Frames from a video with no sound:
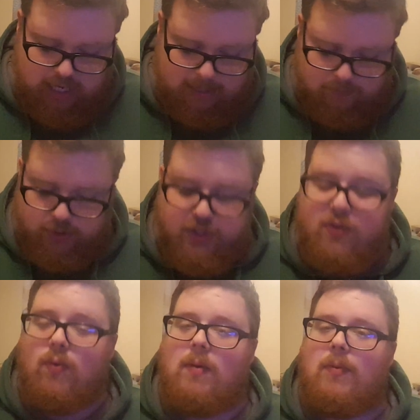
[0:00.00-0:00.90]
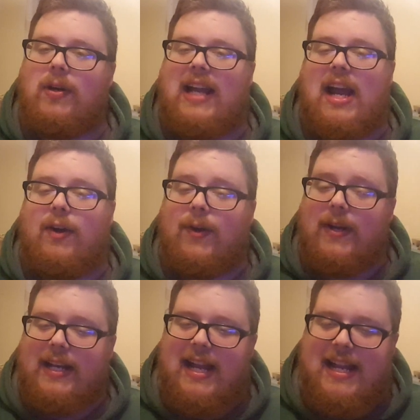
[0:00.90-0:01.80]
I'm going to do one more
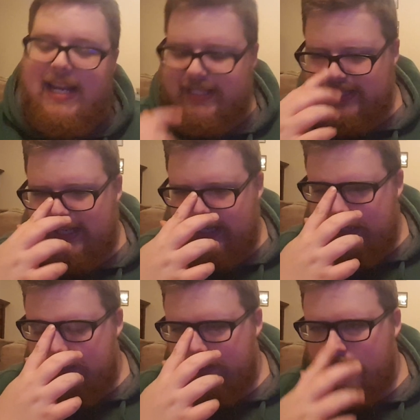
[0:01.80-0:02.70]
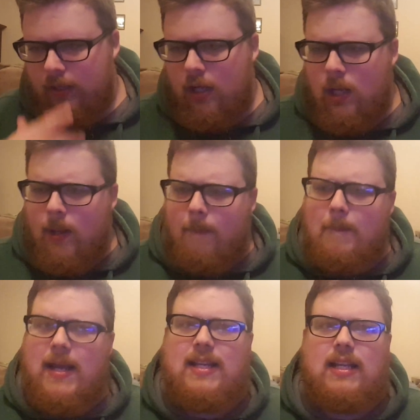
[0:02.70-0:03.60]
category and that is it.
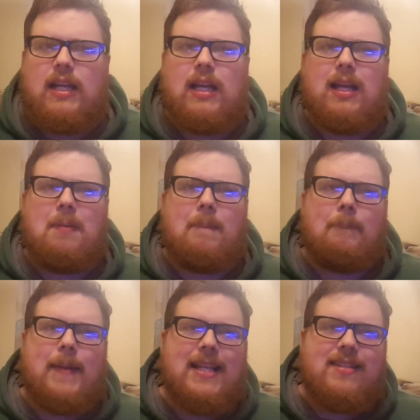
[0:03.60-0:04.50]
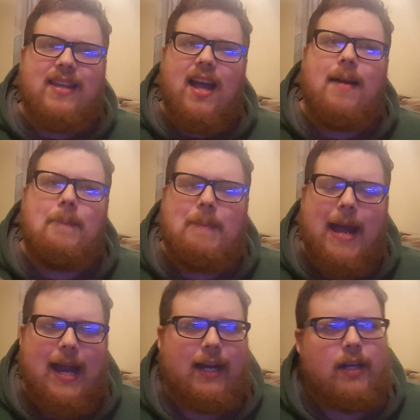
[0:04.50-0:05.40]
Best
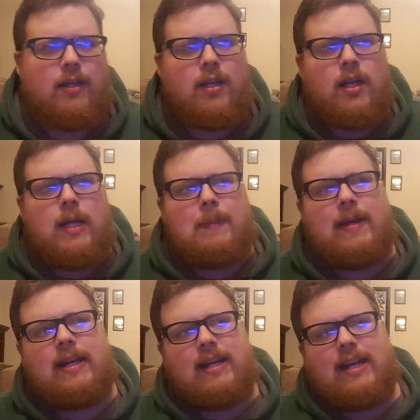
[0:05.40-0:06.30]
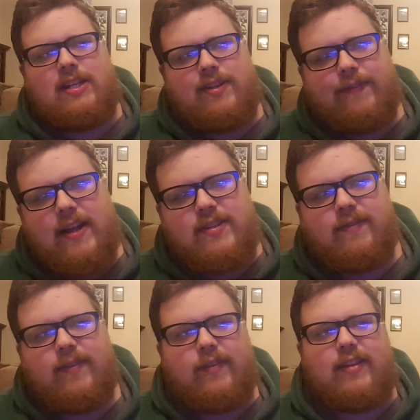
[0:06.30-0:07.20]
comeback. Meaning in
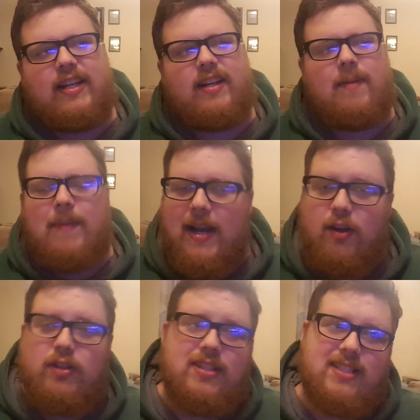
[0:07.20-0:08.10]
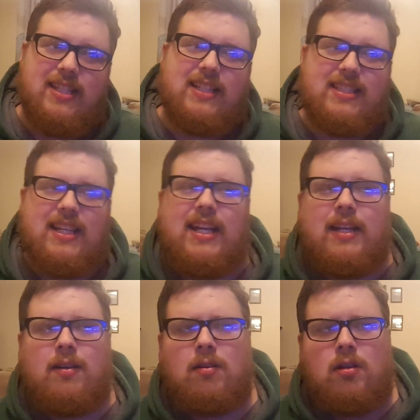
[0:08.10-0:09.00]
2015 compared to
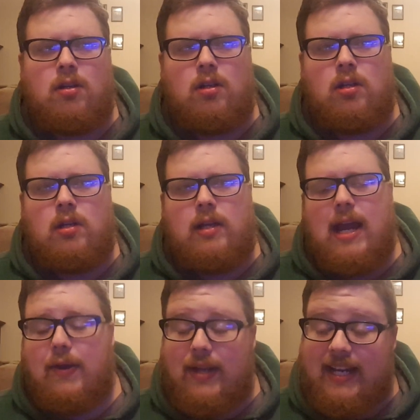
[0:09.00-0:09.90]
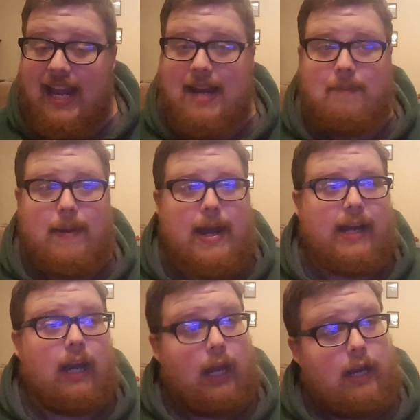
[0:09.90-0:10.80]
16, how they came
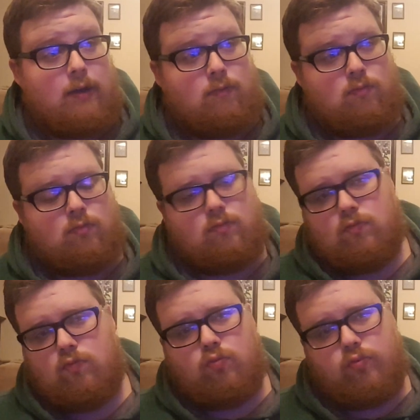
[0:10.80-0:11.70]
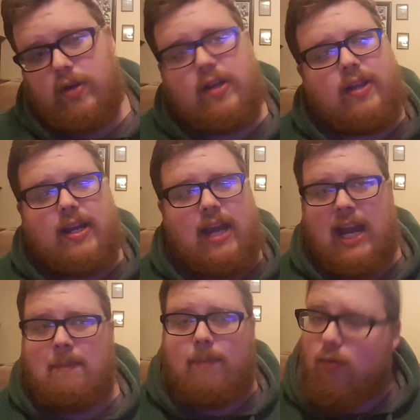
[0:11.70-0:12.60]
back and
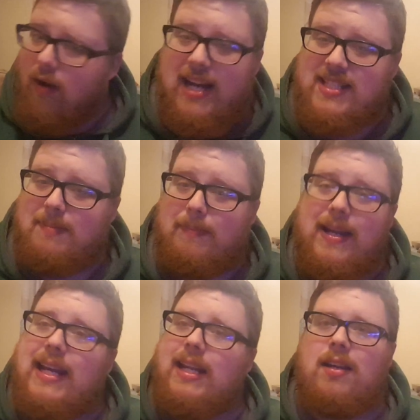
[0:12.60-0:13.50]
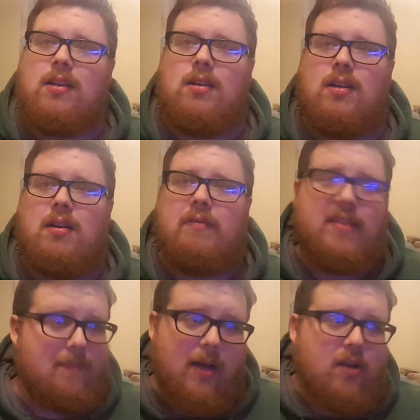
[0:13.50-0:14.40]
really impressed me
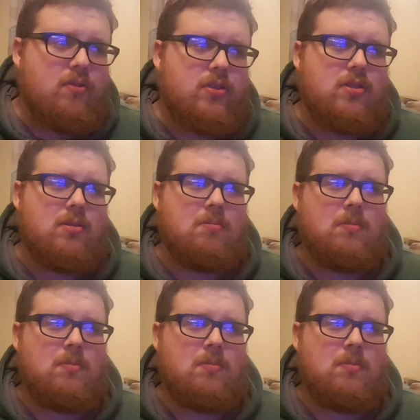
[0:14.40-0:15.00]
the most.